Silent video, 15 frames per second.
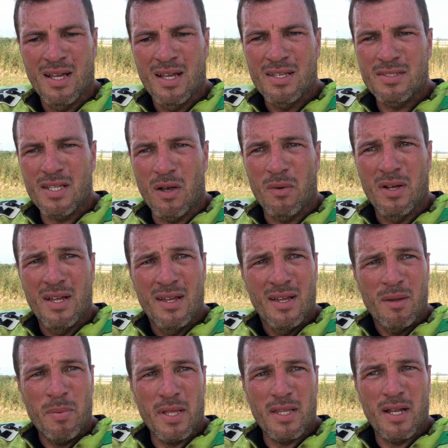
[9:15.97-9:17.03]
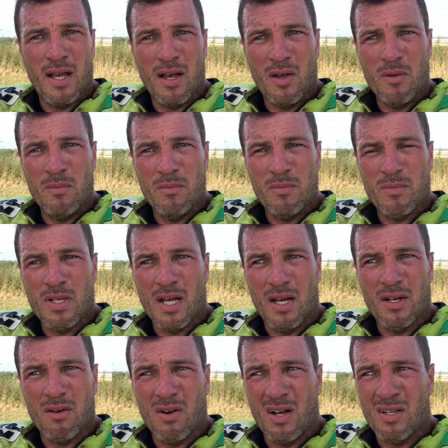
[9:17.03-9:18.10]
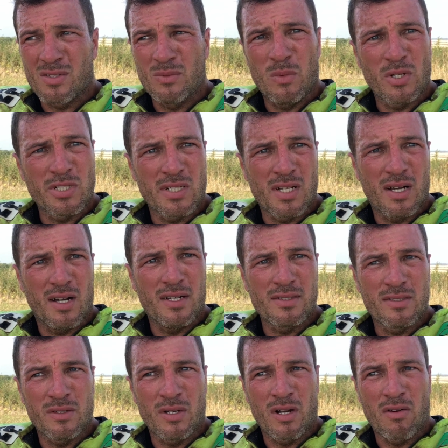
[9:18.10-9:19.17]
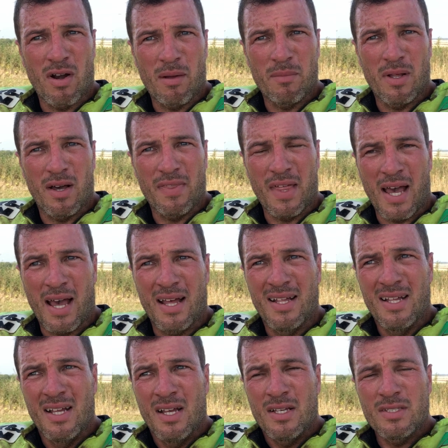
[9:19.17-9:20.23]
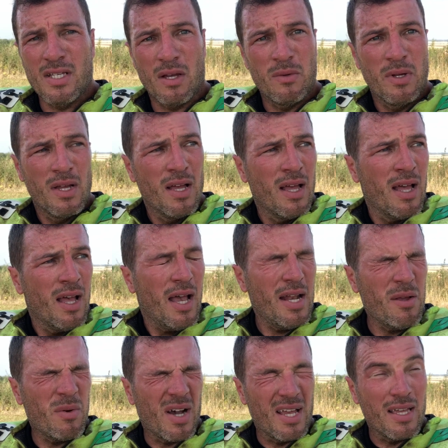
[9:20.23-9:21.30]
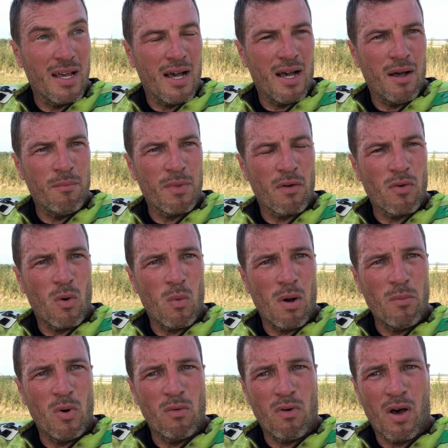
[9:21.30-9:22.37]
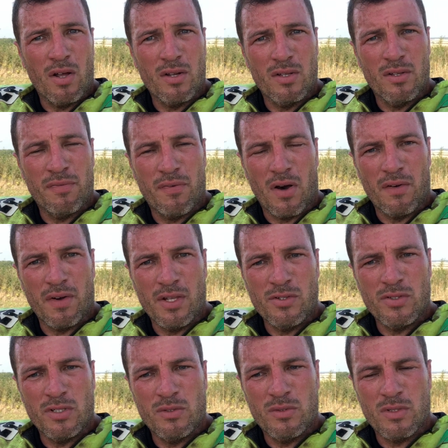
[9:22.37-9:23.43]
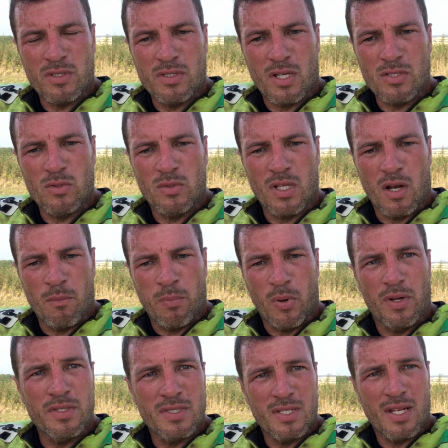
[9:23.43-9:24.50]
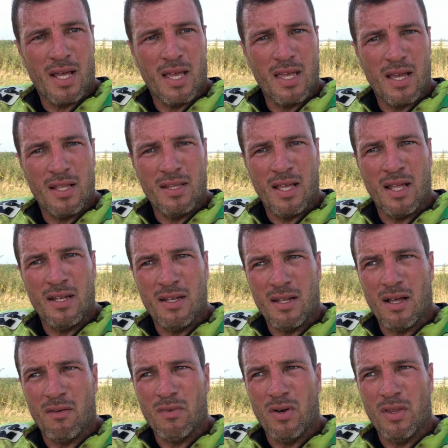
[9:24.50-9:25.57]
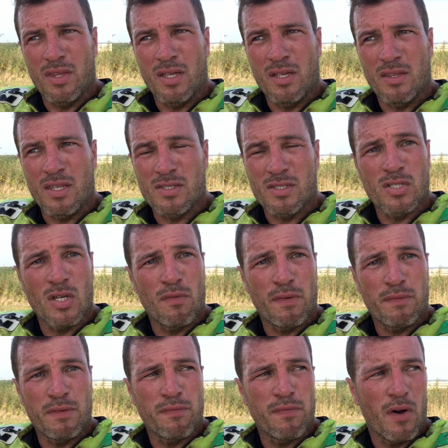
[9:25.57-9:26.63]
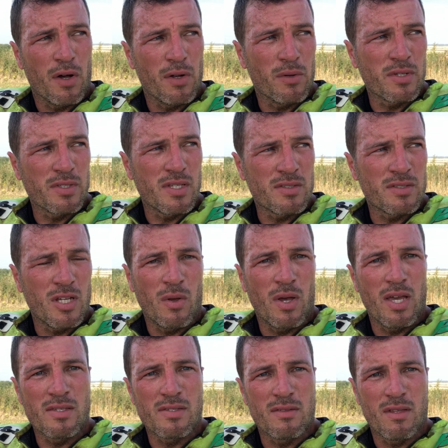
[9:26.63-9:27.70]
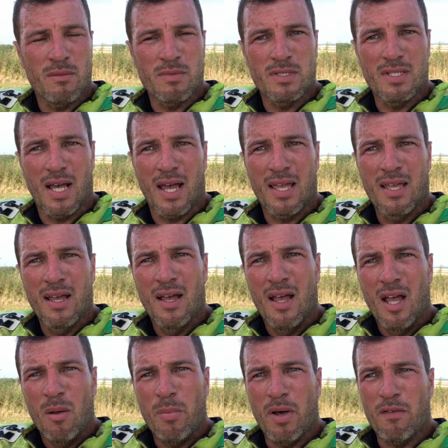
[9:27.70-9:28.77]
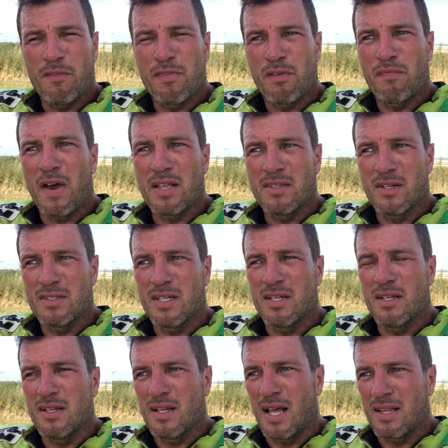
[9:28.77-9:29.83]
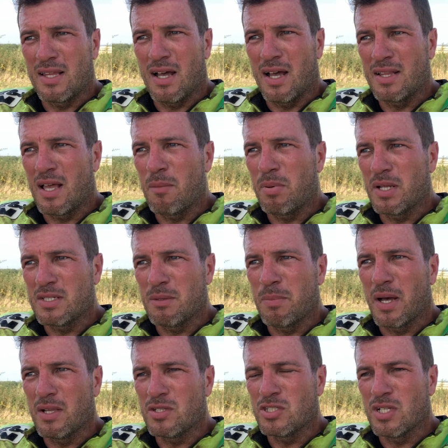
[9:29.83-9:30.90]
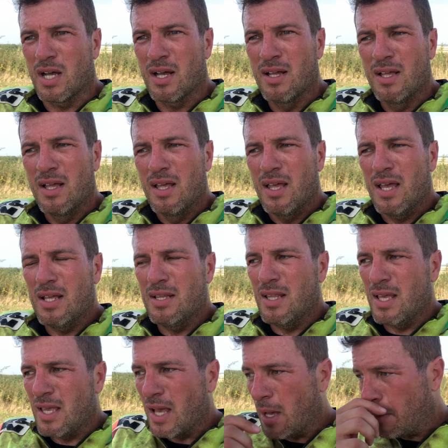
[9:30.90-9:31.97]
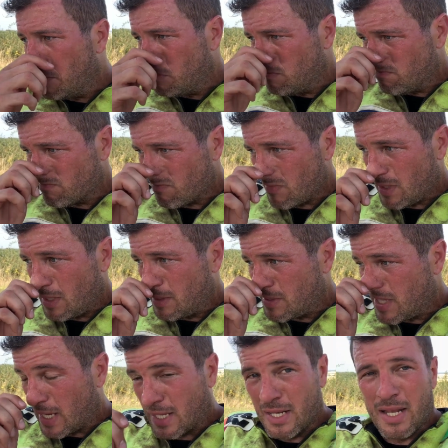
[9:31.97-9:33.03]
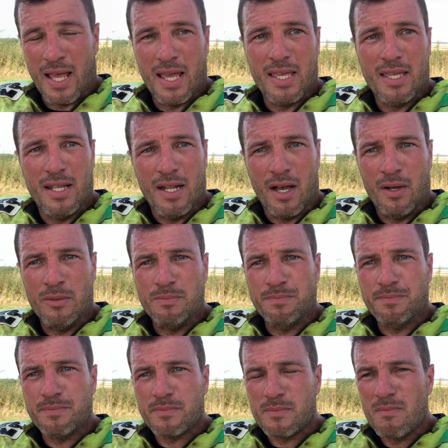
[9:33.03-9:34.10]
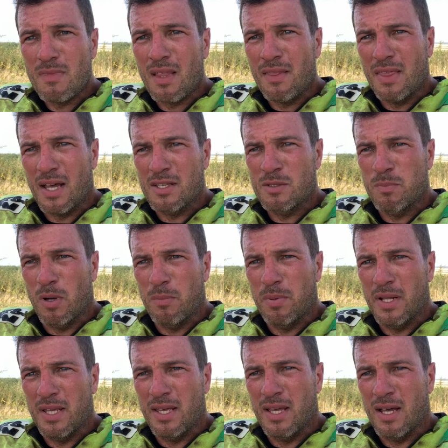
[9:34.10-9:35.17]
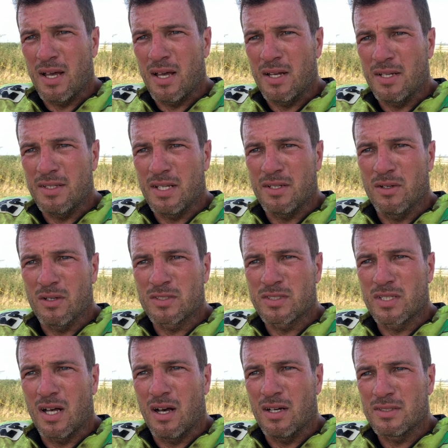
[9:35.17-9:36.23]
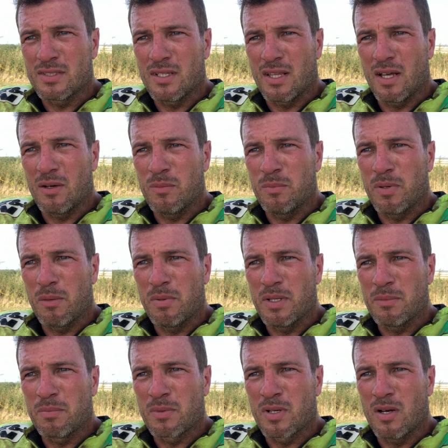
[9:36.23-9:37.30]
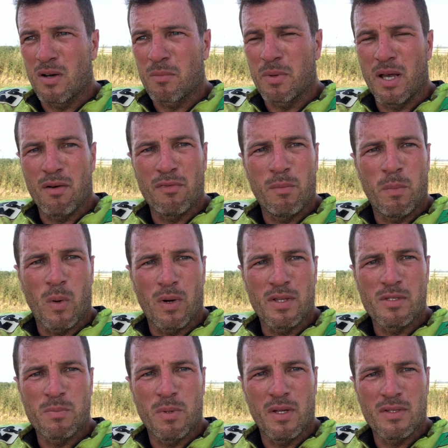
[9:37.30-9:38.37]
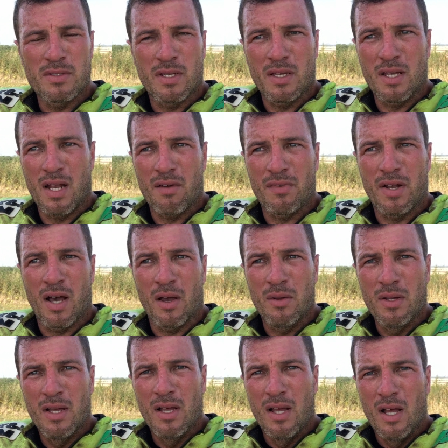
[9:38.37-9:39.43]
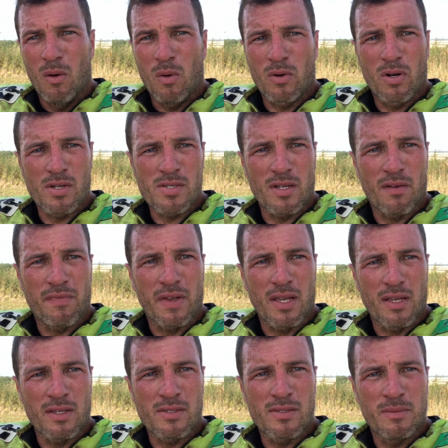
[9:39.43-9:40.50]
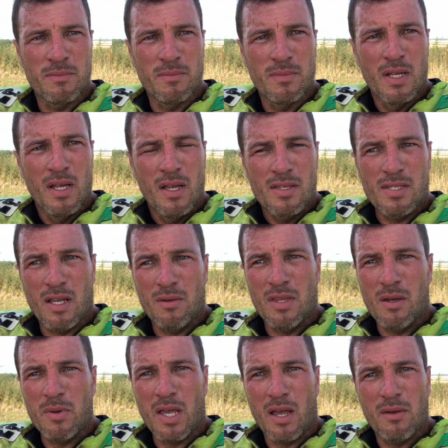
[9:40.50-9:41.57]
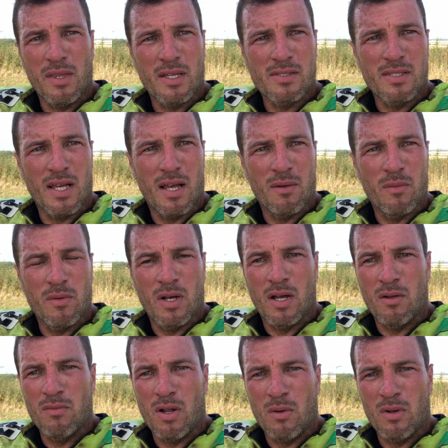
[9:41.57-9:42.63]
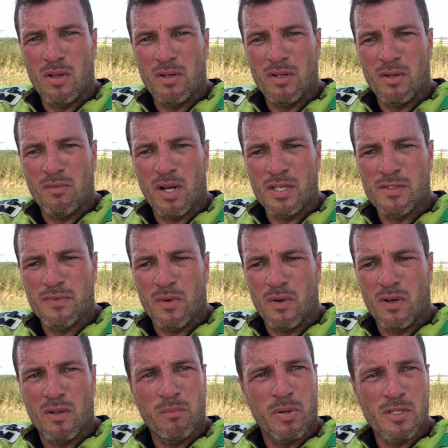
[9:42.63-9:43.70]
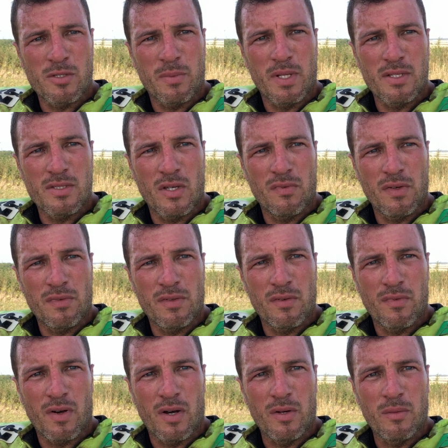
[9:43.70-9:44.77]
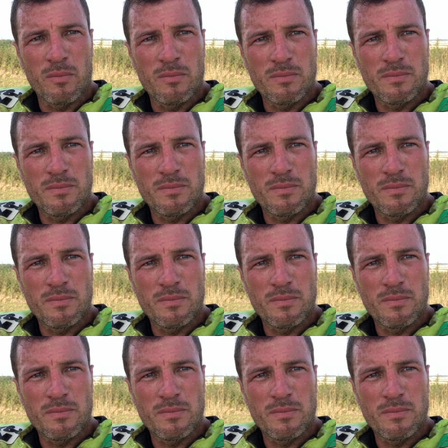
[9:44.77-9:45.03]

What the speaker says: still better than at home, cutting the grass and washing cars and doing crap like that. So anyway, I've got one more ride on the 500, so it's all done on points today, and then I've got there's a 250 final because there's 2 heats of them today. But the fact I didn't add that bloody puncher in the 2nd heat, you know, that's probably and I did not start, so that'll probably cock me up for points, but you never know. We'll cross our fingers. So there we go, that's that. Roll on, race 4 and possibly a 250 final.